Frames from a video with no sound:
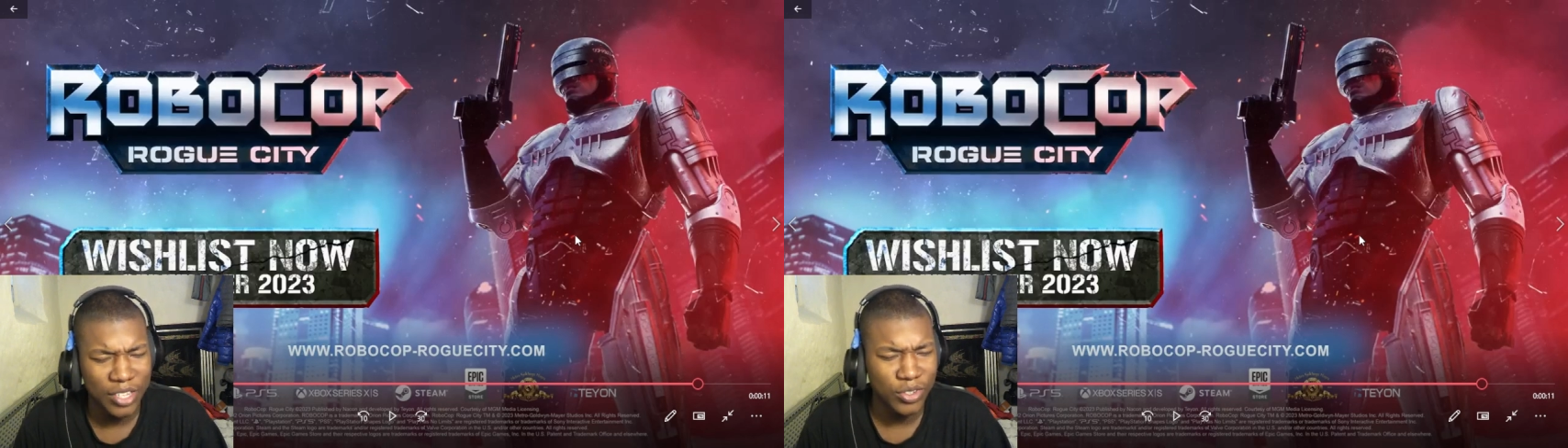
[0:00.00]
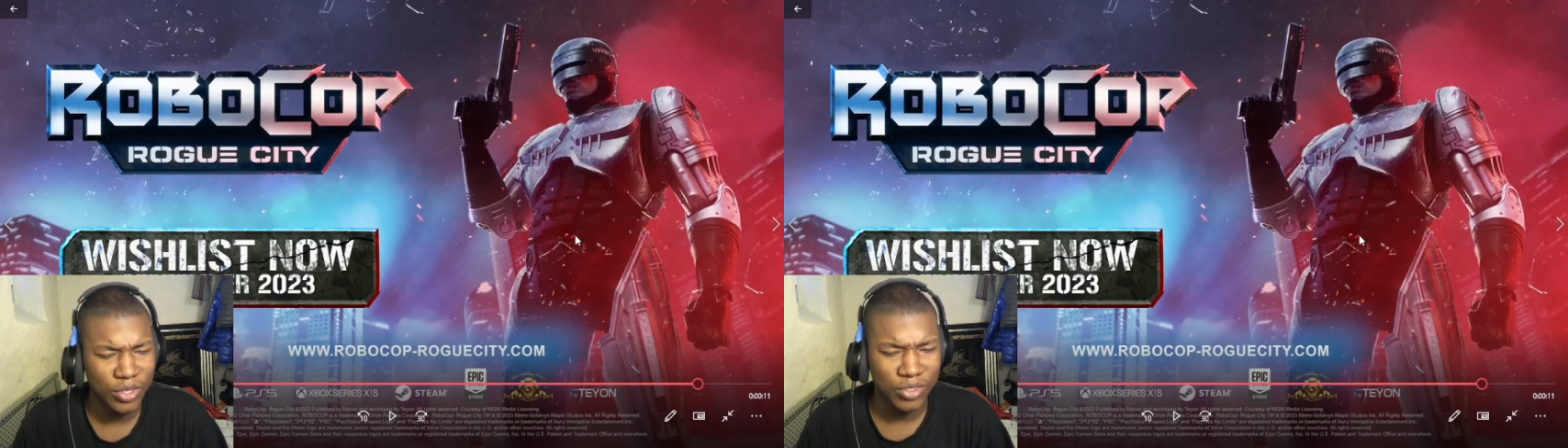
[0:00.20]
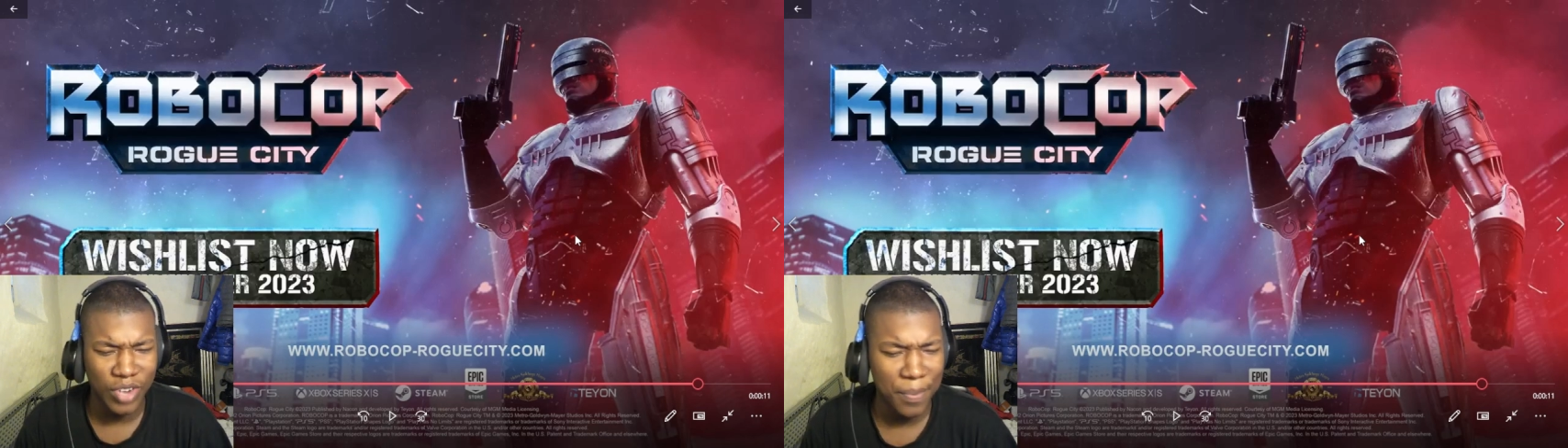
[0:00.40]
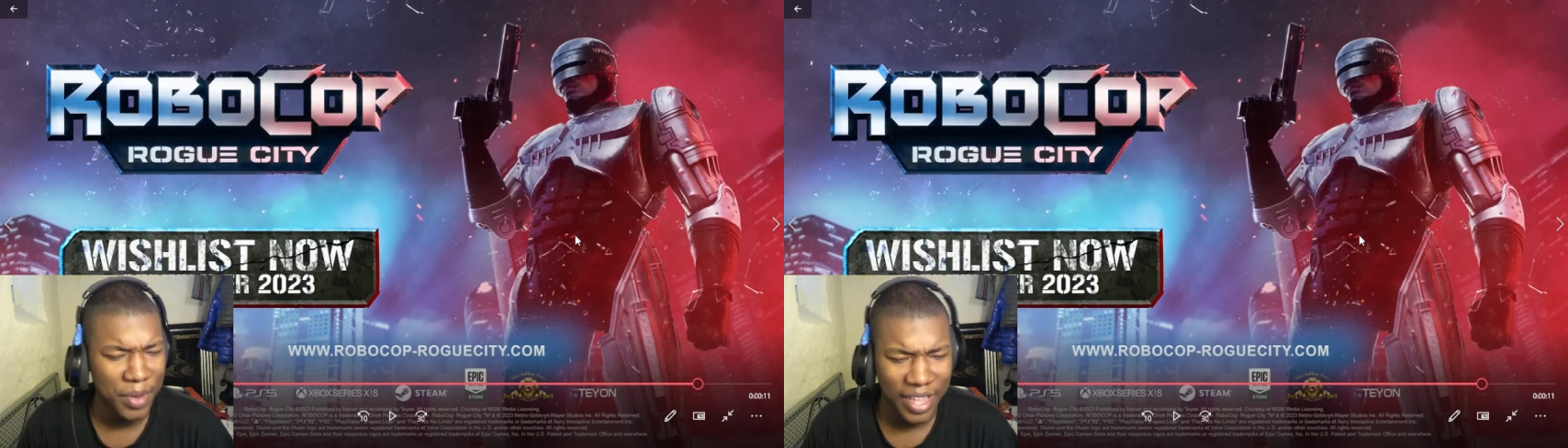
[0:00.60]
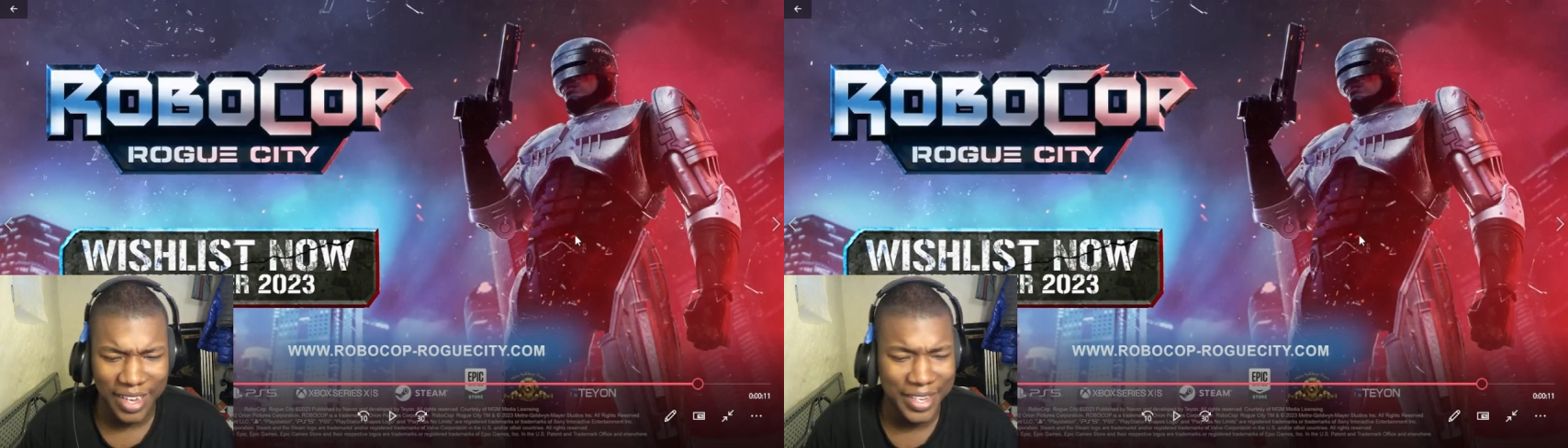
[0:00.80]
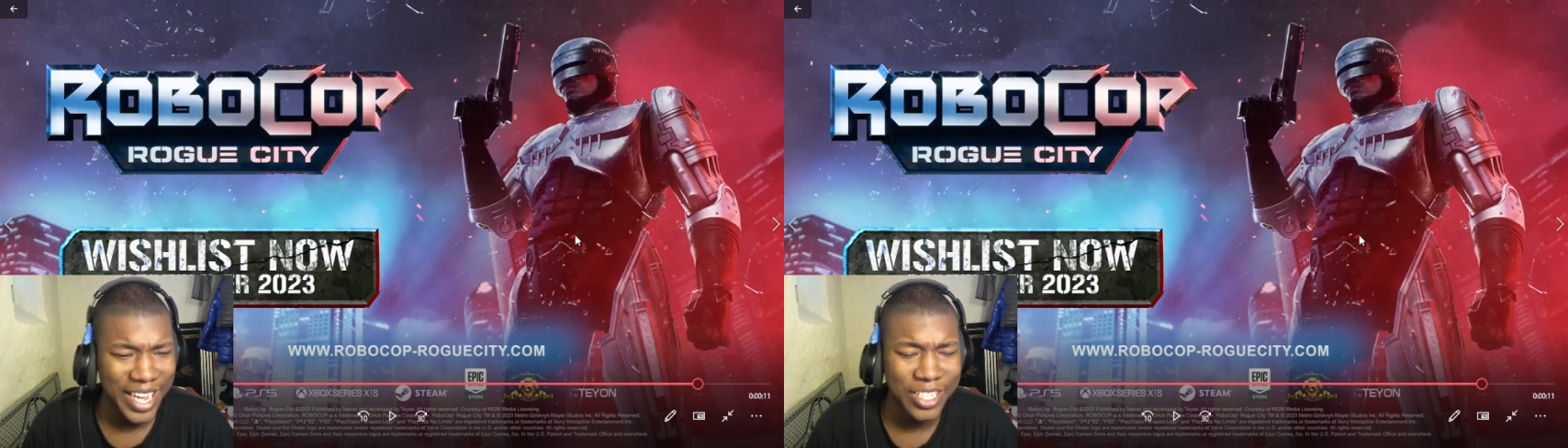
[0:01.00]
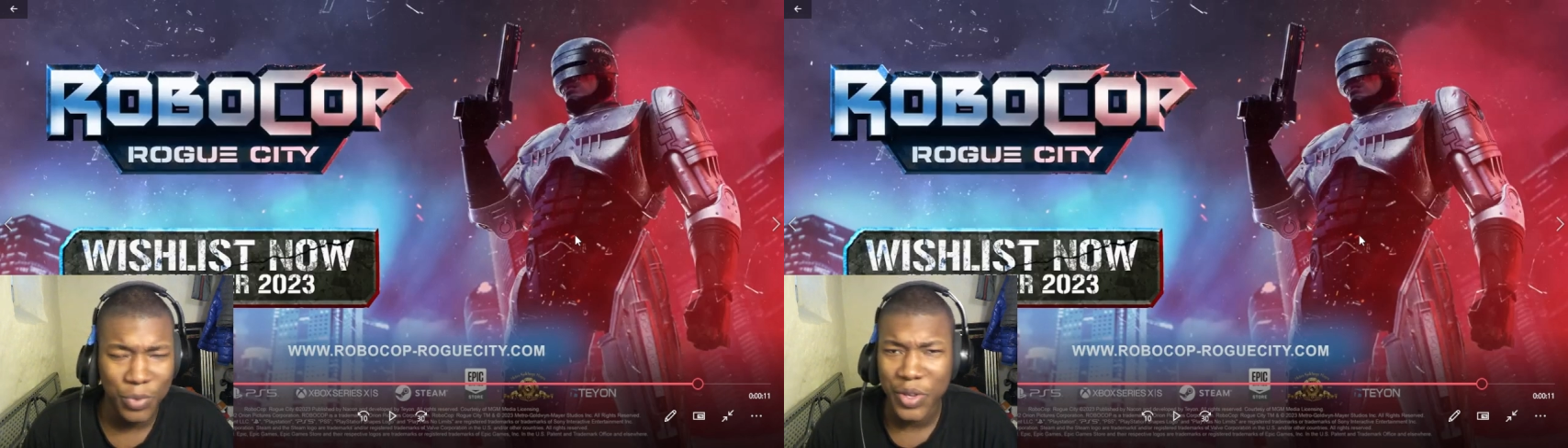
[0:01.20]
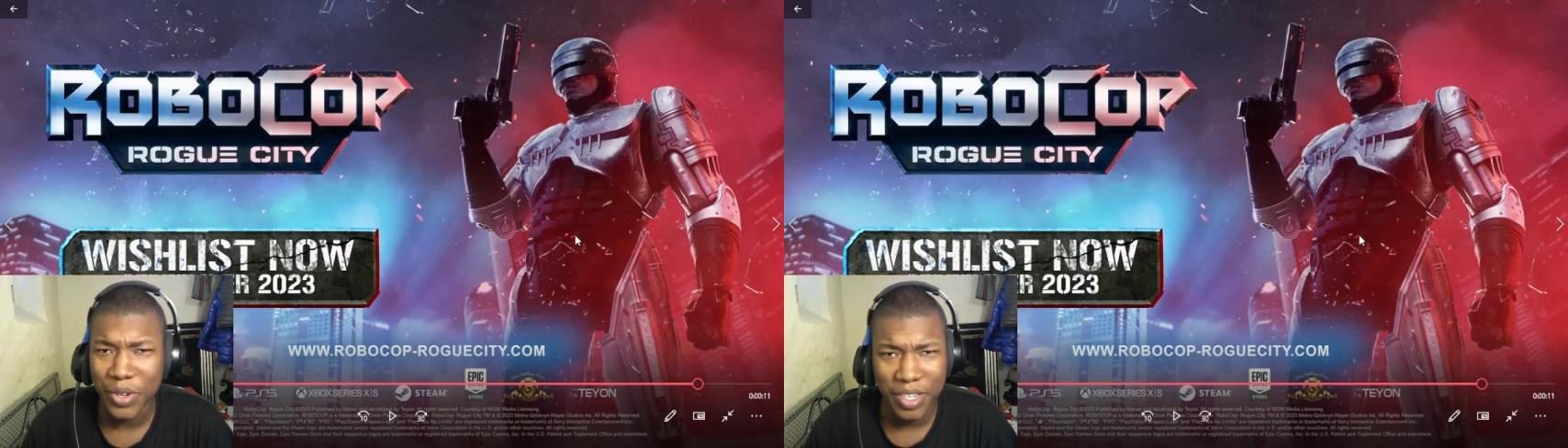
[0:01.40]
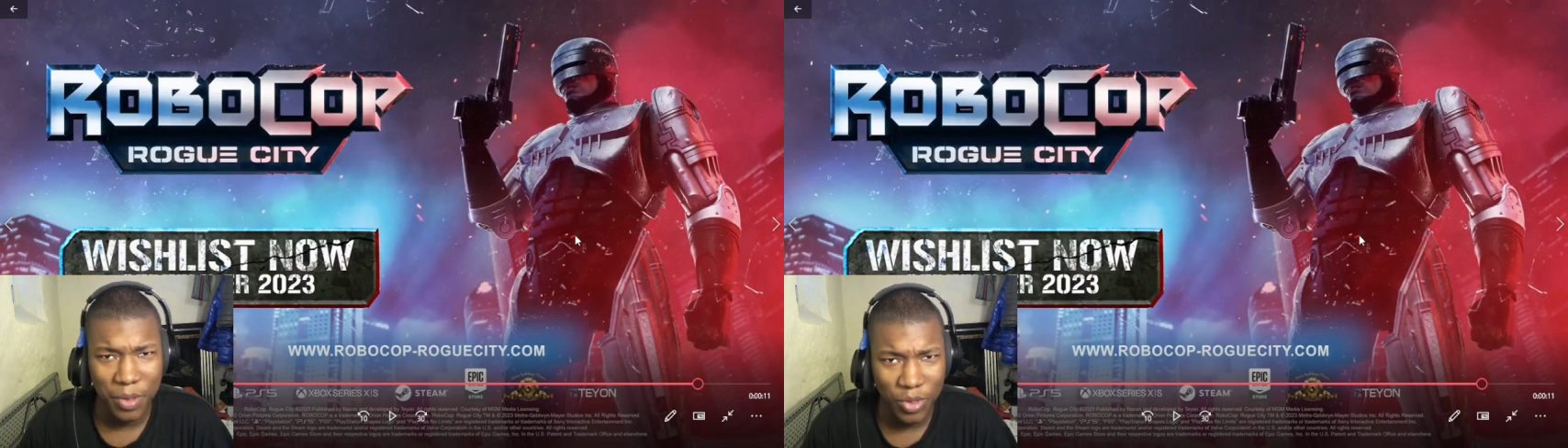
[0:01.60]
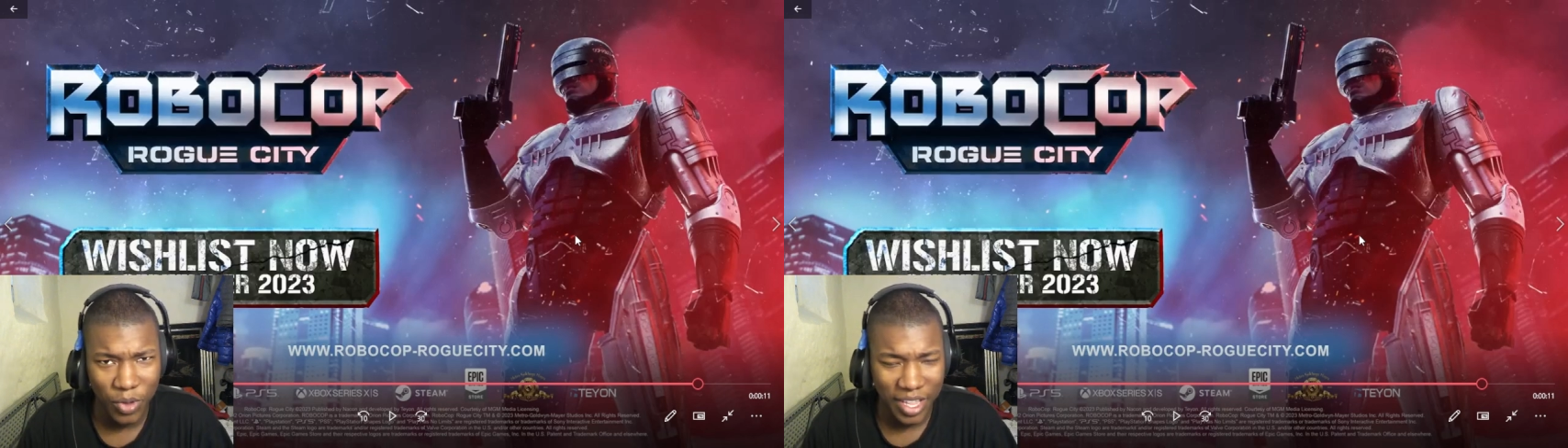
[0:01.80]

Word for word: like dropping like next week or something.